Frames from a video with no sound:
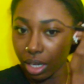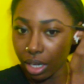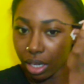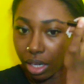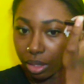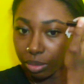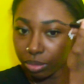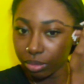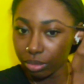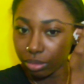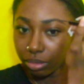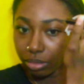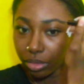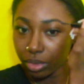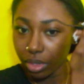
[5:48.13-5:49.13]
on
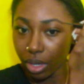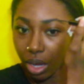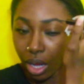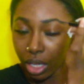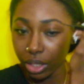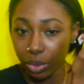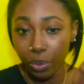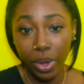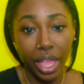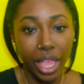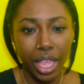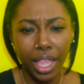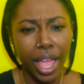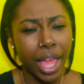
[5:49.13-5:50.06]
the way.